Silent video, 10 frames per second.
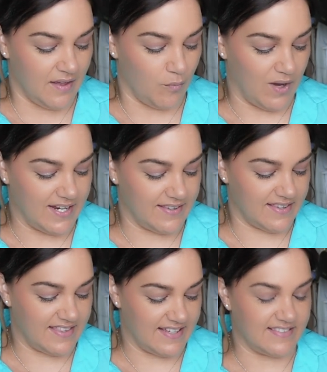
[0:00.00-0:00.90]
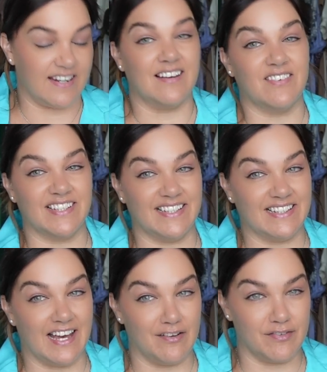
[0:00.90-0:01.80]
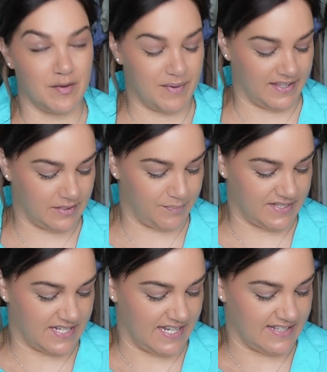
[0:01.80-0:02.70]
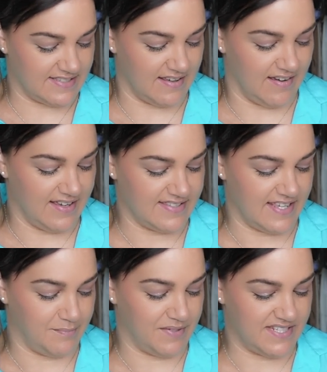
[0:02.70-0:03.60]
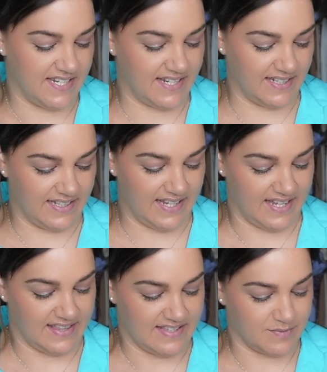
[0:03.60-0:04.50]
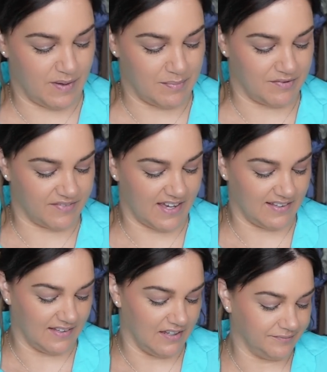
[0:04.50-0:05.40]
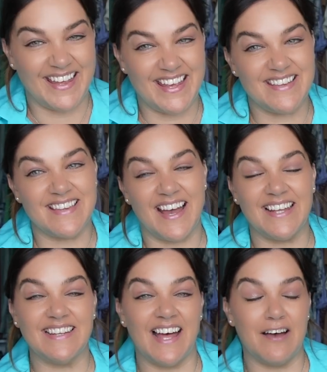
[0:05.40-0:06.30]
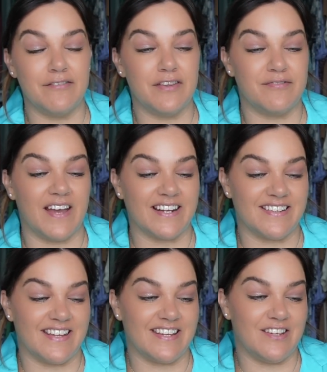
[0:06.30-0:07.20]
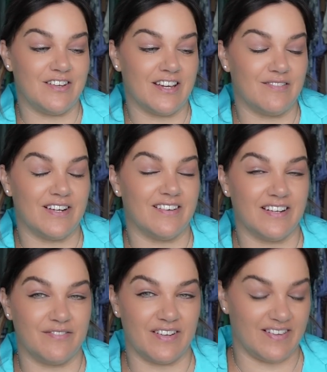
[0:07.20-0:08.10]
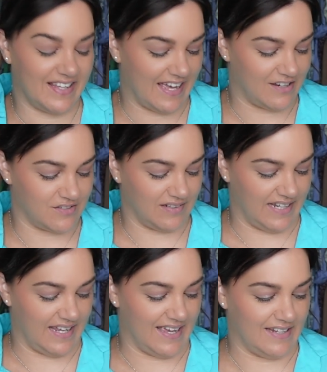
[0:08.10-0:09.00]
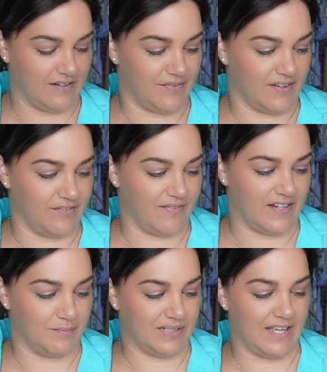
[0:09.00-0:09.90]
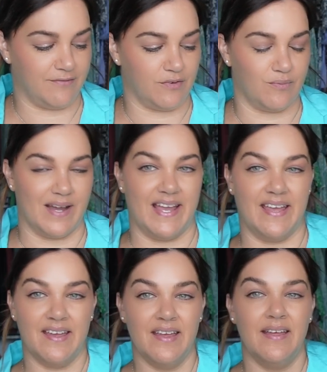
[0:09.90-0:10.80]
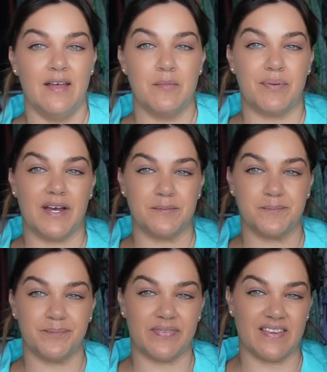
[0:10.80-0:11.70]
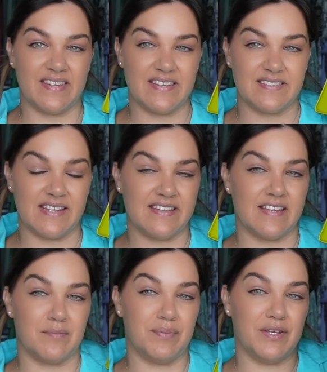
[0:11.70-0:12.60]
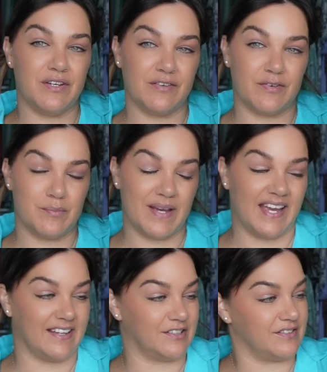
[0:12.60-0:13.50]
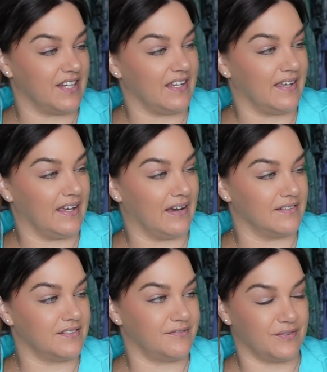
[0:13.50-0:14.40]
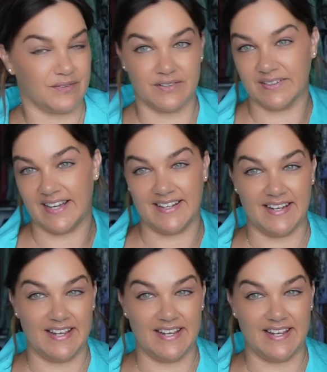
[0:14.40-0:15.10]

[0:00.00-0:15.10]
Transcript: One of the things that I really love about the Petite size, and particularly in this pop of color, is I love the fact that you can wear it very casually and in a very fun, playful way. But this is a beautiful bag to take out for an